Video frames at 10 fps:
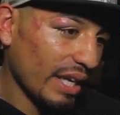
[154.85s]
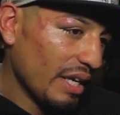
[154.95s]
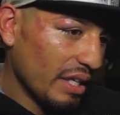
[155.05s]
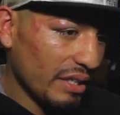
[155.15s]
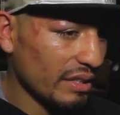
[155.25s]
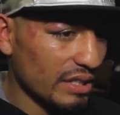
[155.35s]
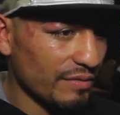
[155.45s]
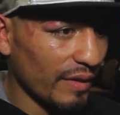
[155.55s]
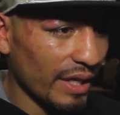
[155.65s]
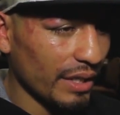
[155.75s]
get hit in this
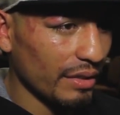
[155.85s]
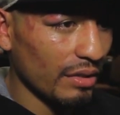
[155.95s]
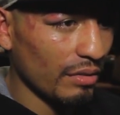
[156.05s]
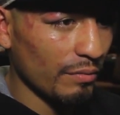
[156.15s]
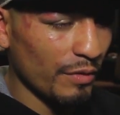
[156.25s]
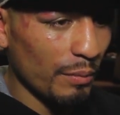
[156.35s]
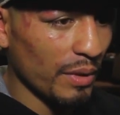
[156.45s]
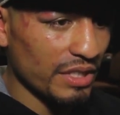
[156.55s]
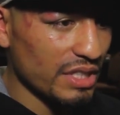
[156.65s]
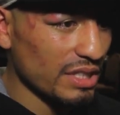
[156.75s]
fight, you know, a few
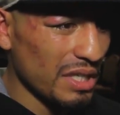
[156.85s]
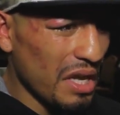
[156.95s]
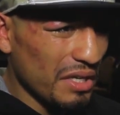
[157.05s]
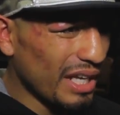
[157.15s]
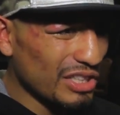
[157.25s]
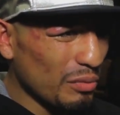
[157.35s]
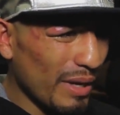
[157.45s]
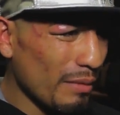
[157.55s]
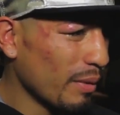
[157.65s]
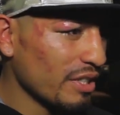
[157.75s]
punches. Not too
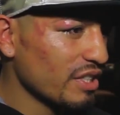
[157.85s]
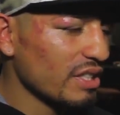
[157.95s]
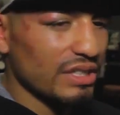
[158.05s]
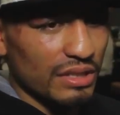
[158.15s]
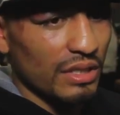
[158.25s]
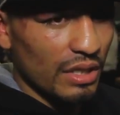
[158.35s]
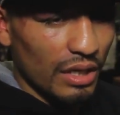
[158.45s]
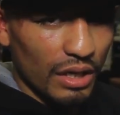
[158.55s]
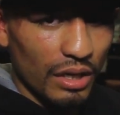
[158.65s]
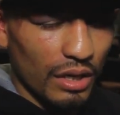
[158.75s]
many punches.
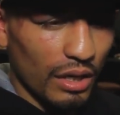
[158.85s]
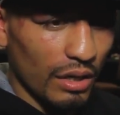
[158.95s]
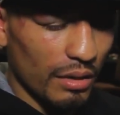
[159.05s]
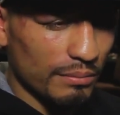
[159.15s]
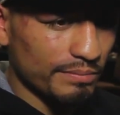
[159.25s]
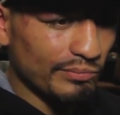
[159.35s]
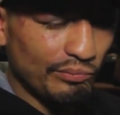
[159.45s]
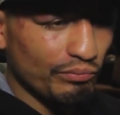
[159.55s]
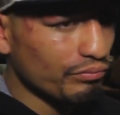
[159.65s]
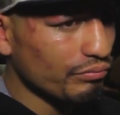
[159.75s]
Um,
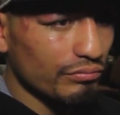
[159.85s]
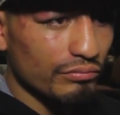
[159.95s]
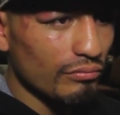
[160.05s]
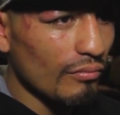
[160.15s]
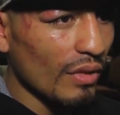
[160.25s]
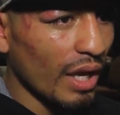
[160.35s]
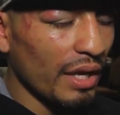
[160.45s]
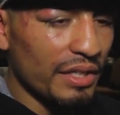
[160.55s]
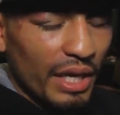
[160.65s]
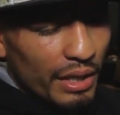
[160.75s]

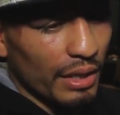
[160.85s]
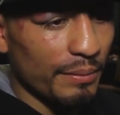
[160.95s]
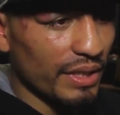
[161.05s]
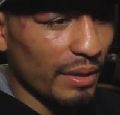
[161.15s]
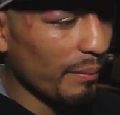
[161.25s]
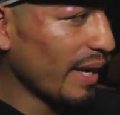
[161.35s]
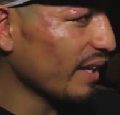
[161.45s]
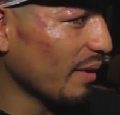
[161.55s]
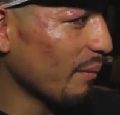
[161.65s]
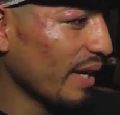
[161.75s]
and yeah, I mean, I'm
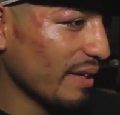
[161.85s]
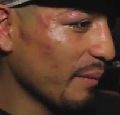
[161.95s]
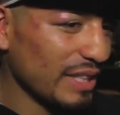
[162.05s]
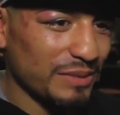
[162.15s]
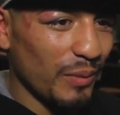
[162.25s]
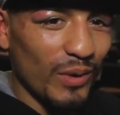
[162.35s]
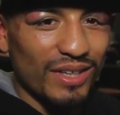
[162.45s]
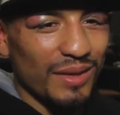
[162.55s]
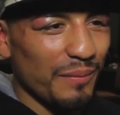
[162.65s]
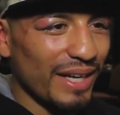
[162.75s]
back. I'm back in my
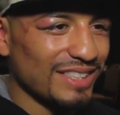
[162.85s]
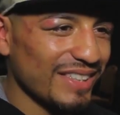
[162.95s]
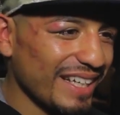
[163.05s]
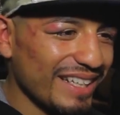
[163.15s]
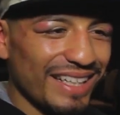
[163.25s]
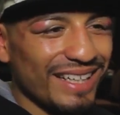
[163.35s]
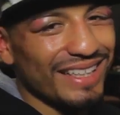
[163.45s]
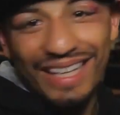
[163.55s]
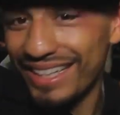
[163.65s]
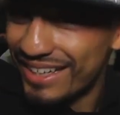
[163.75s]
sport. I'm back to getting
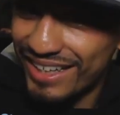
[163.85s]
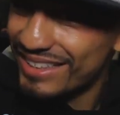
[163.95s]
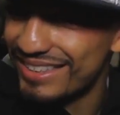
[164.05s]
hit, getting cut,